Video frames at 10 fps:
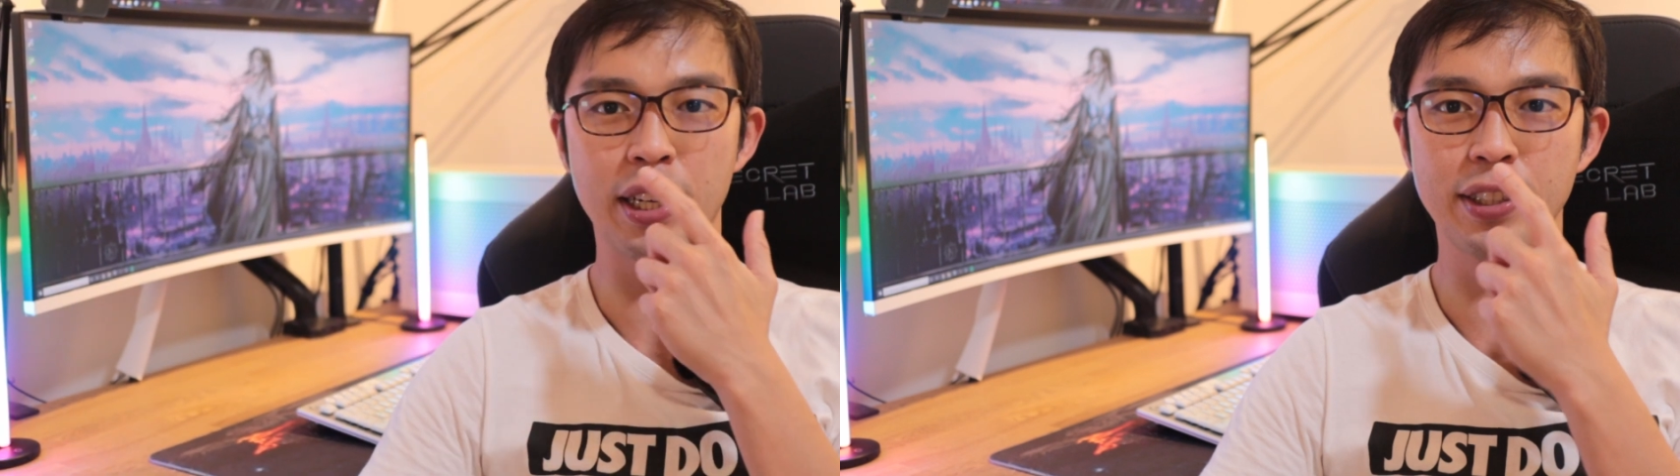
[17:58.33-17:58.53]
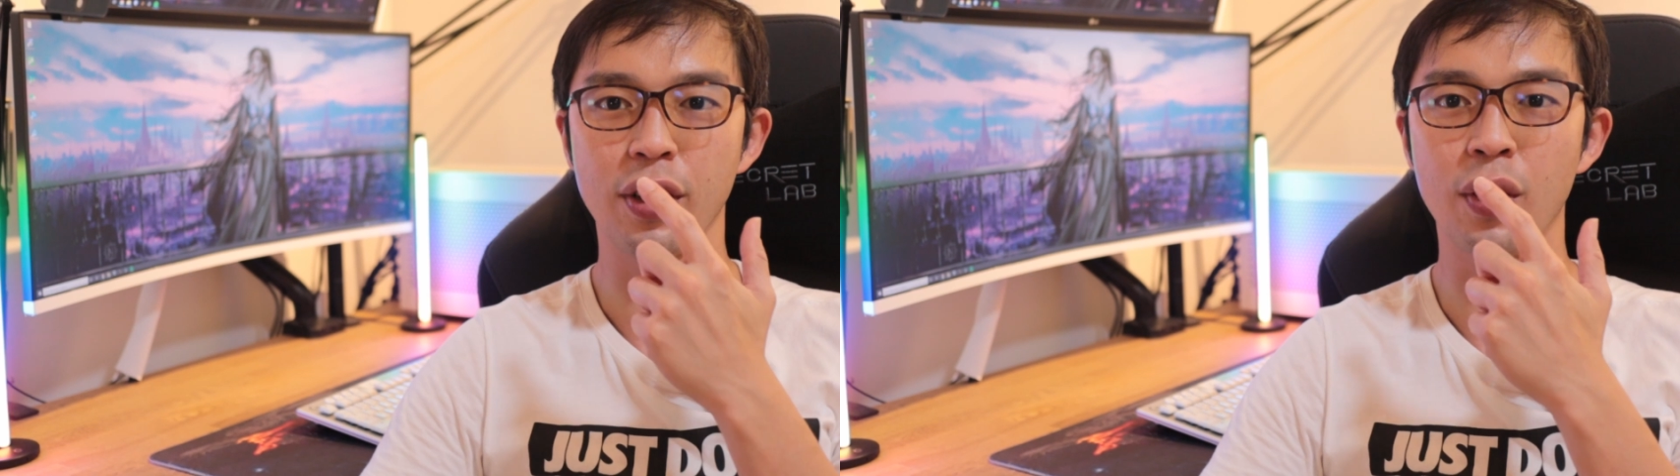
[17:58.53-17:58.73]

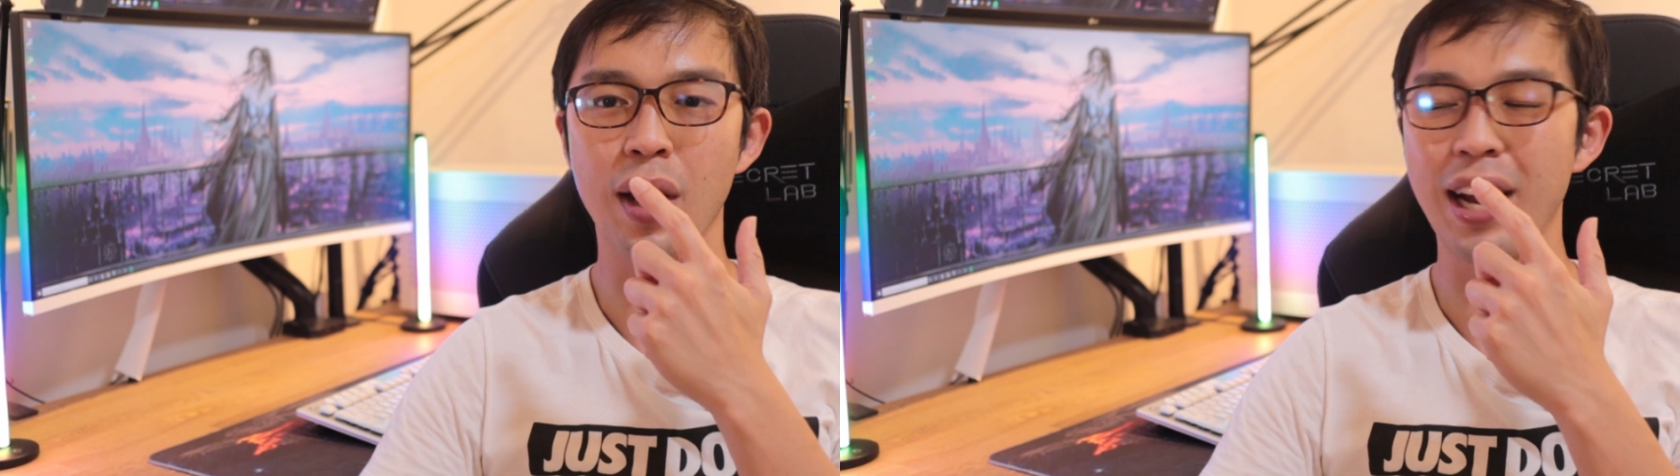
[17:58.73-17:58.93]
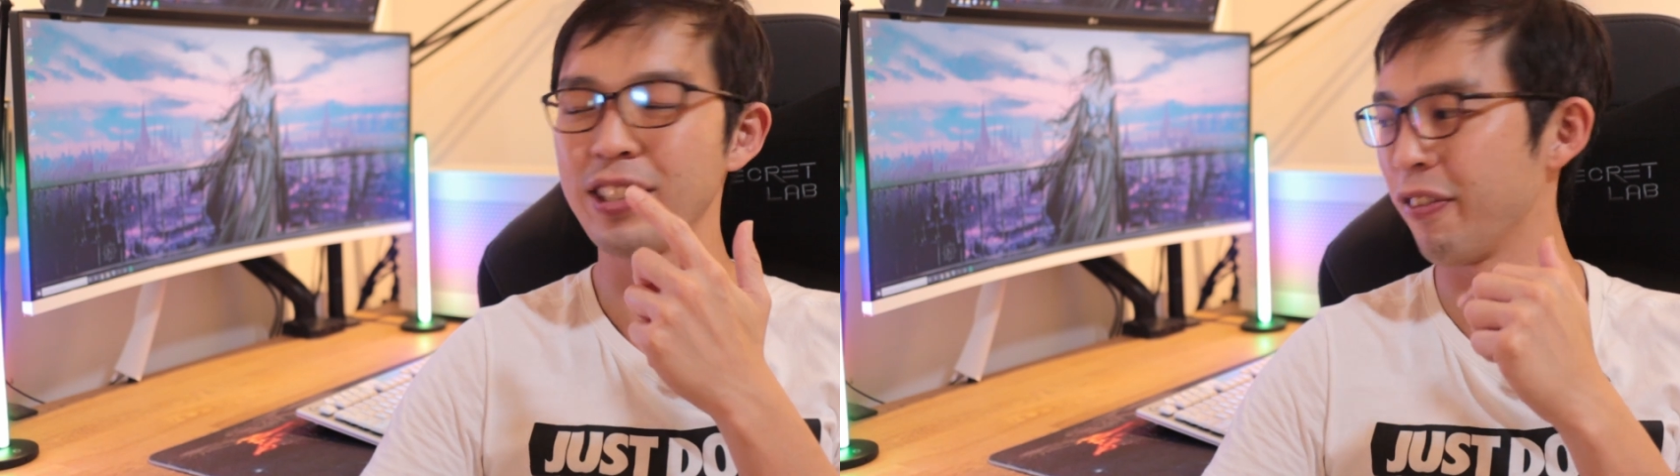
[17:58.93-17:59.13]
these
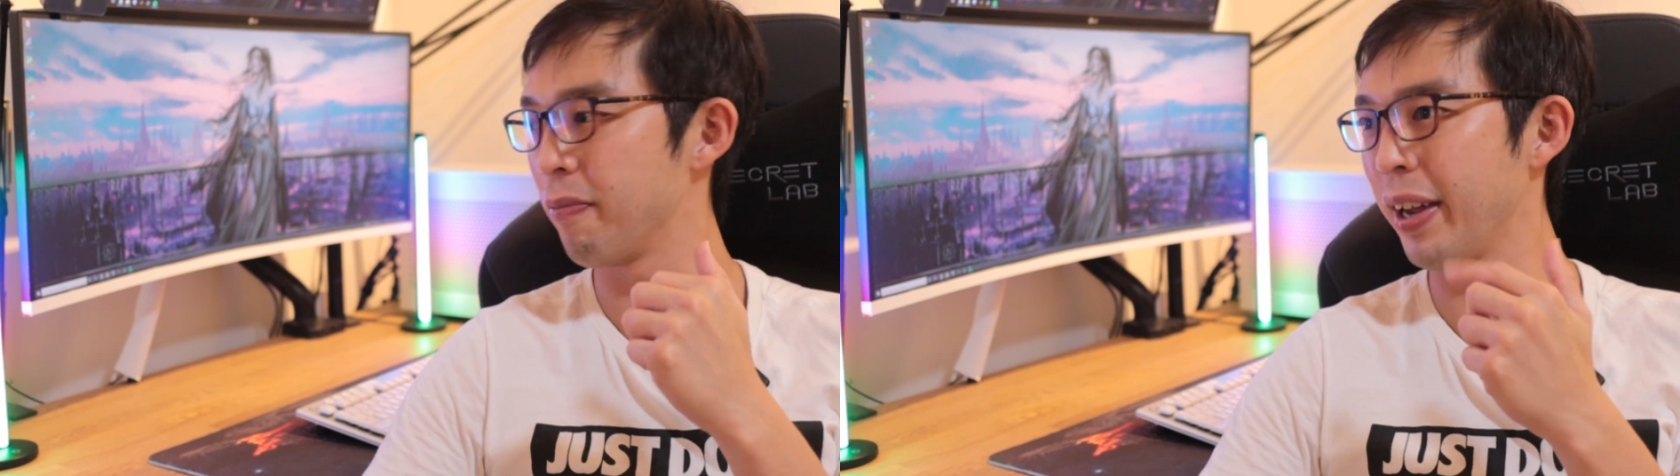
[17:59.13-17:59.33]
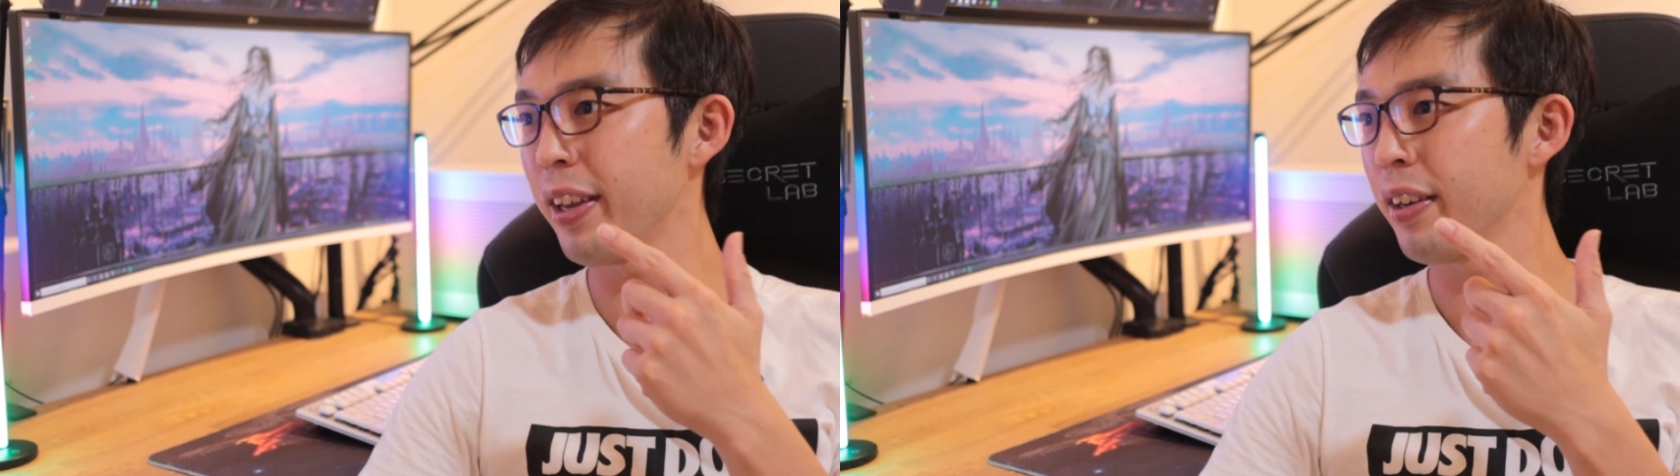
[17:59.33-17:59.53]
old eyes of
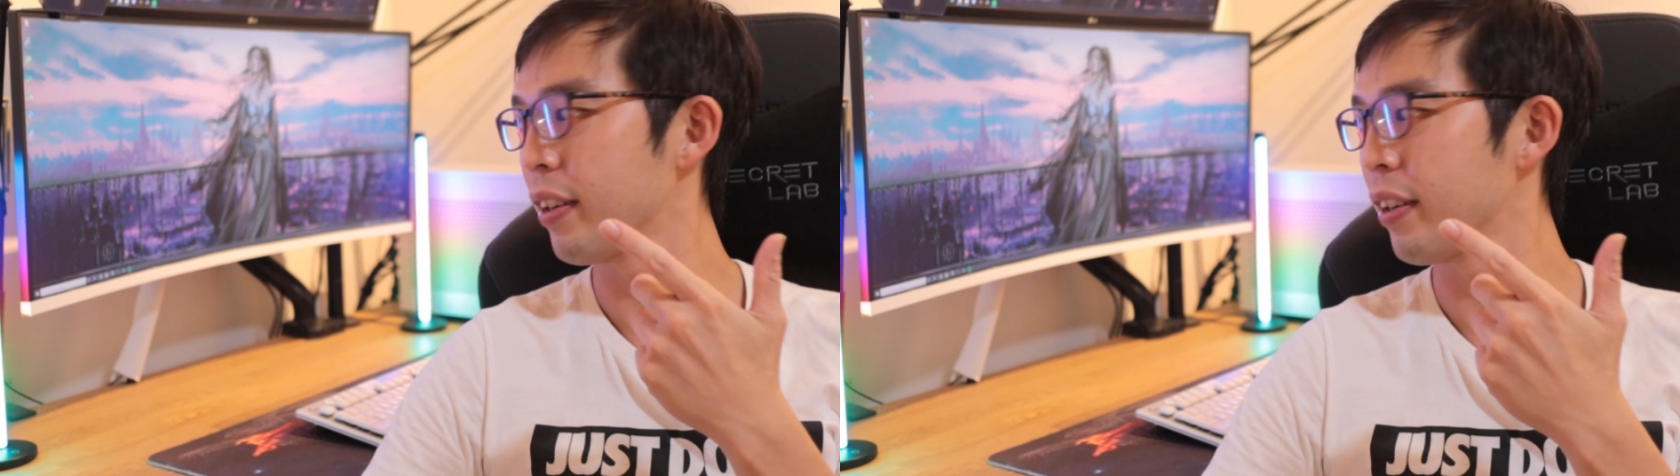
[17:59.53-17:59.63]
mine.